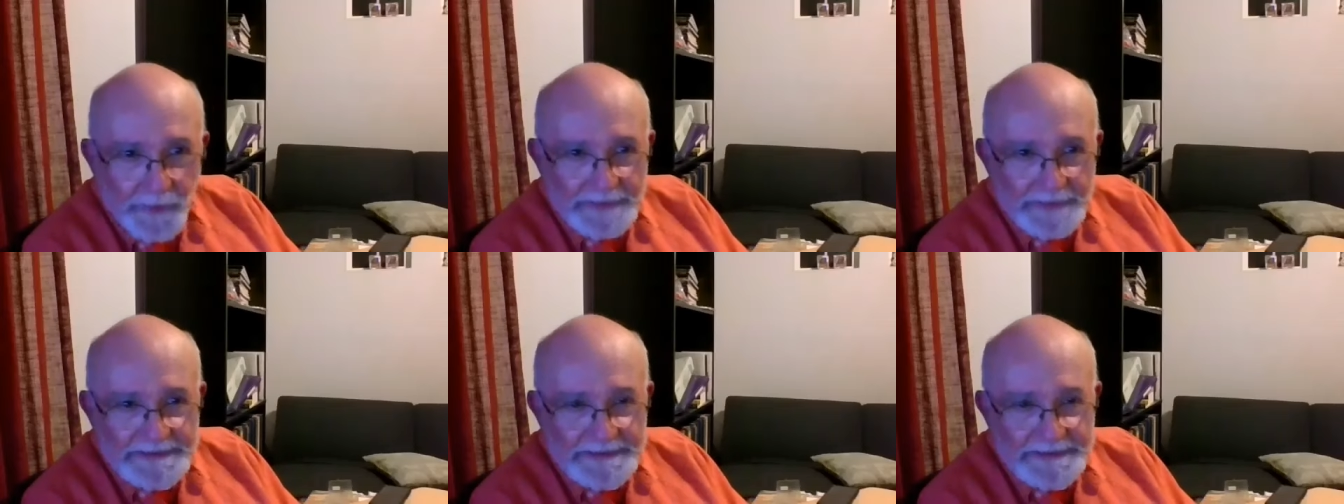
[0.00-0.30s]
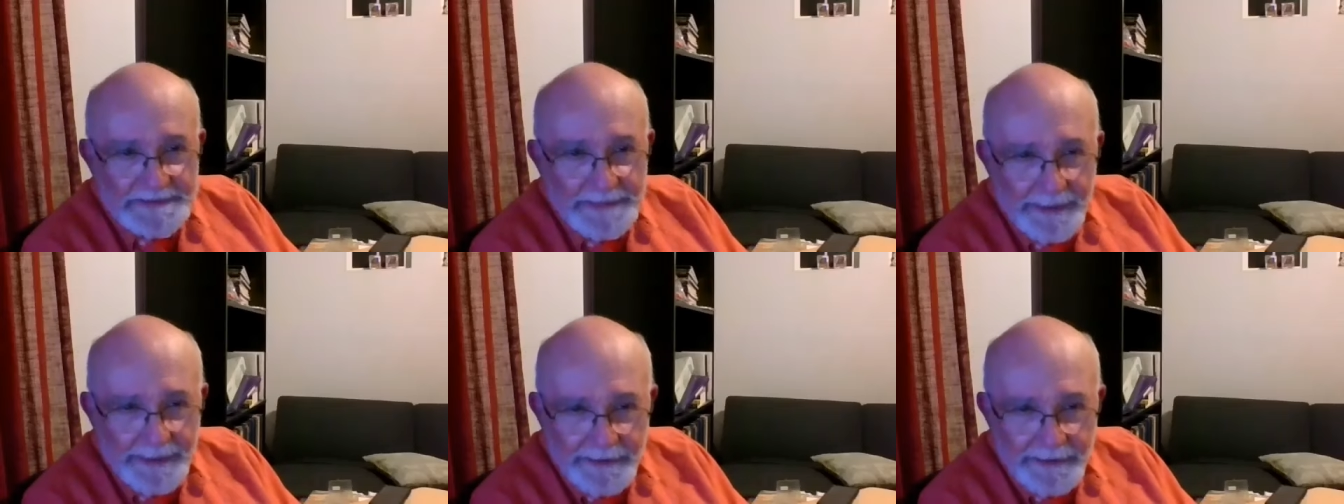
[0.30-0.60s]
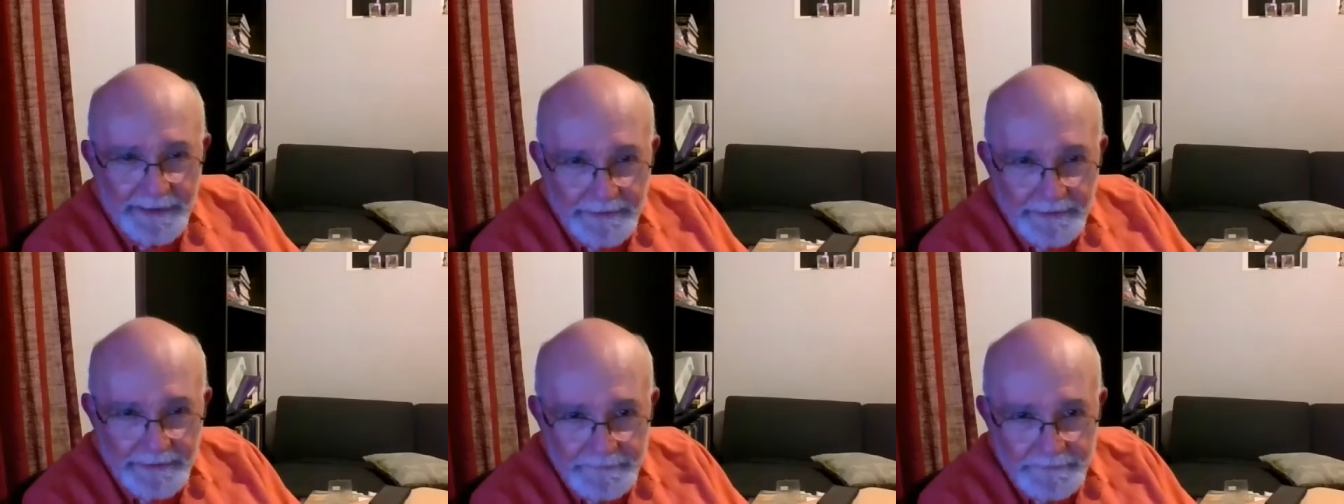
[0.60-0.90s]
So what's
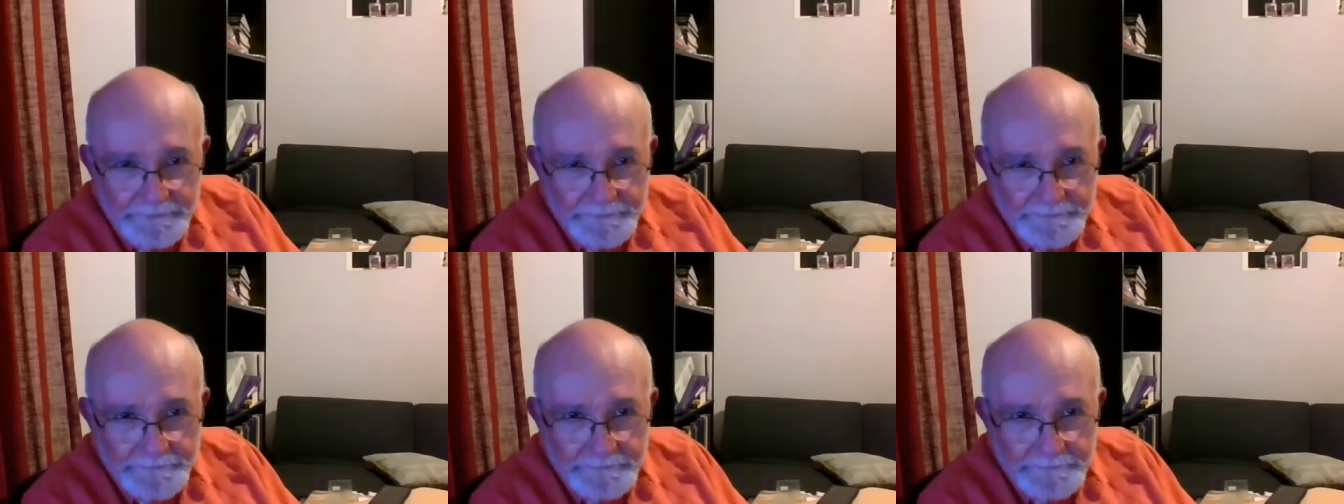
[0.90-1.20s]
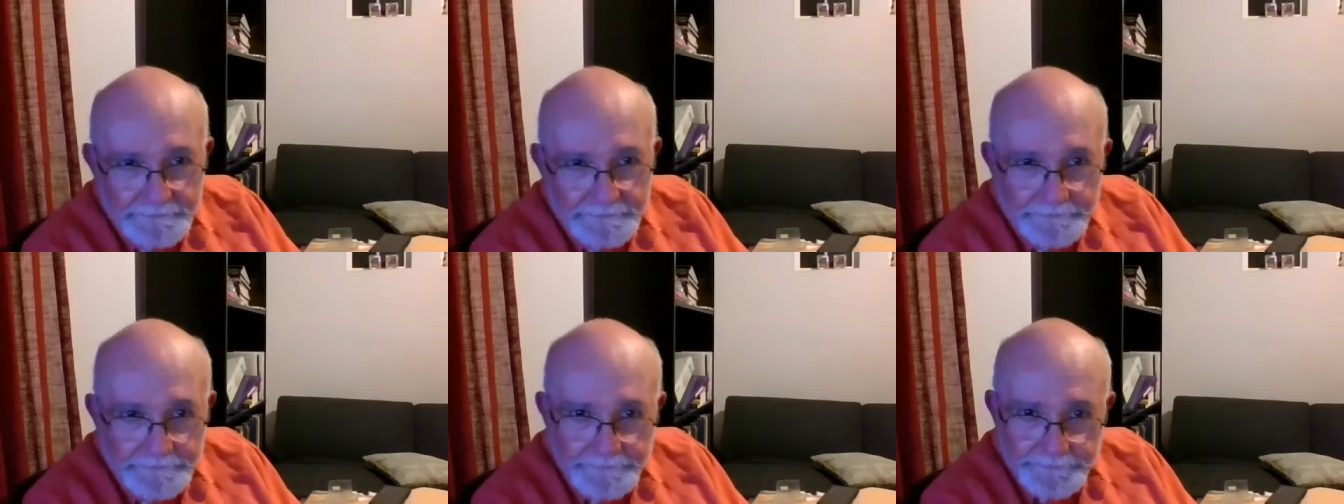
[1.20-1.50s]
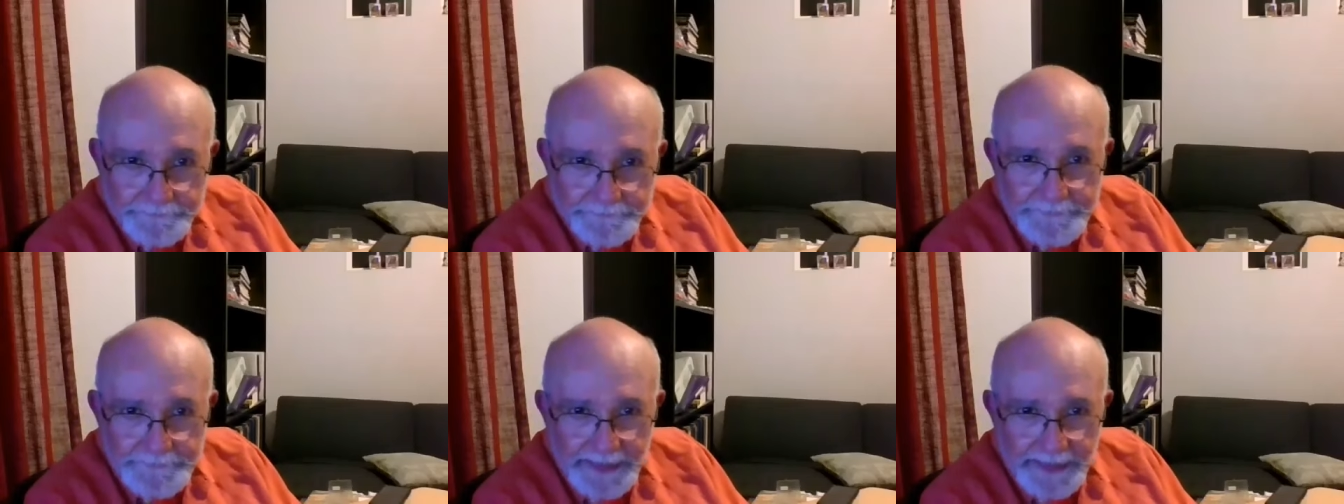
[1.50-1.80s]
needed
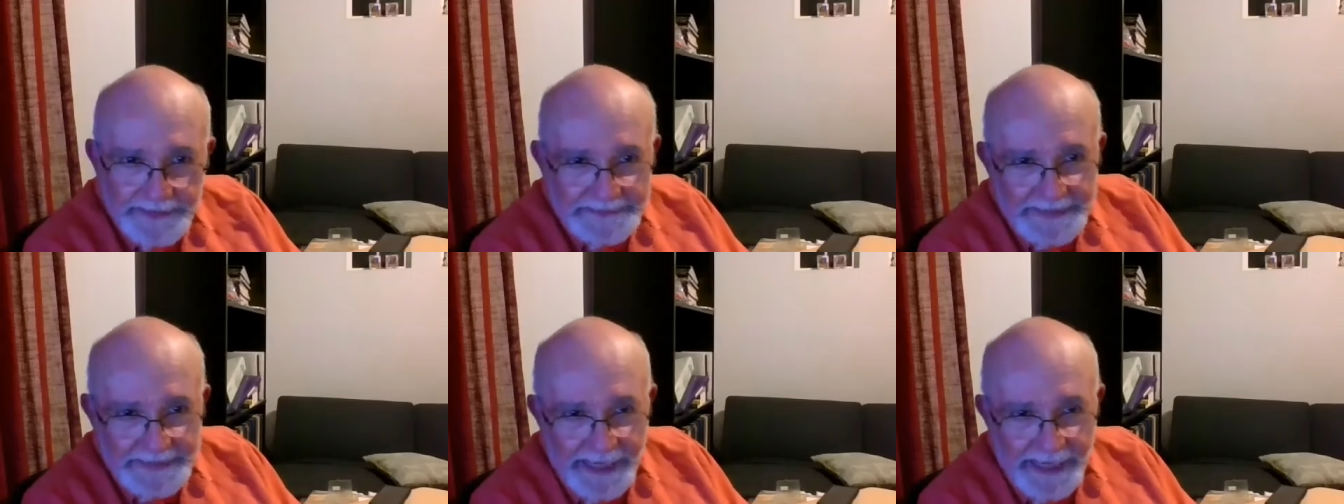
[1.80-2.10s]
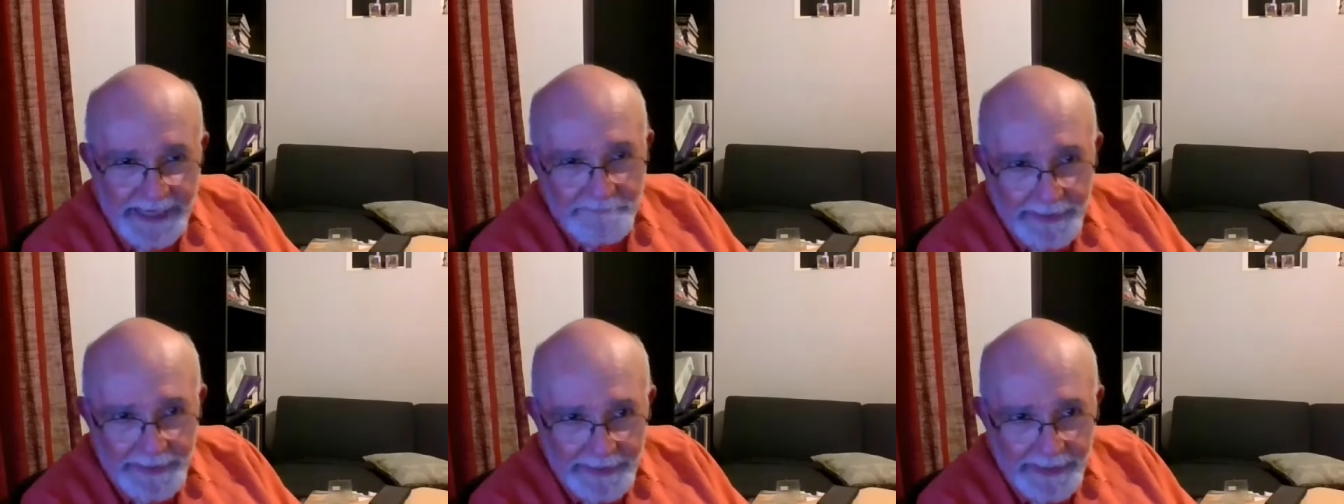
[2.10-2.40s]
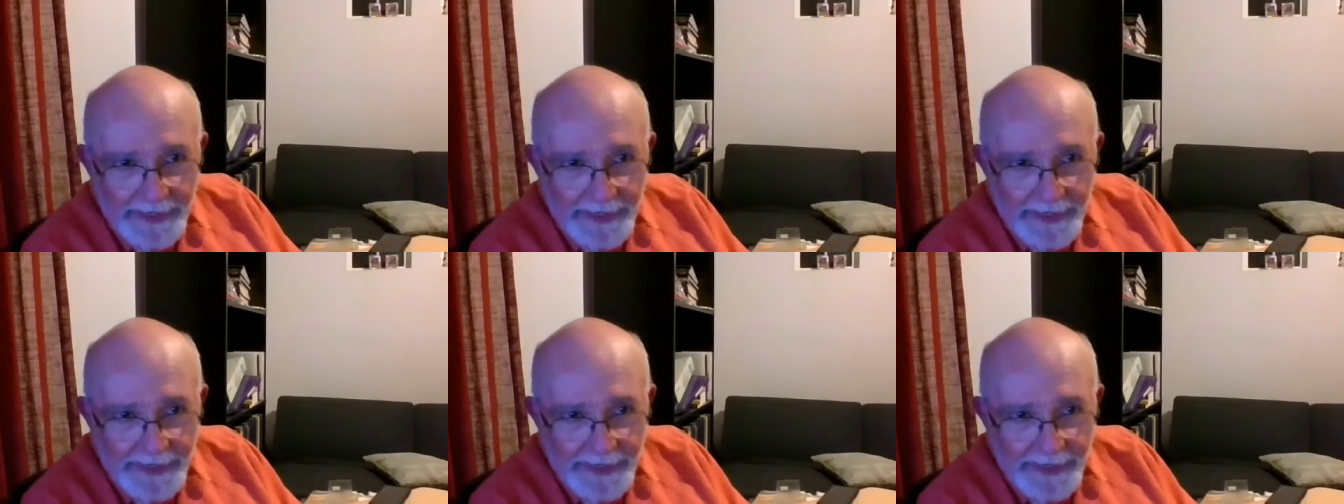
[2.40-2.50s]
is a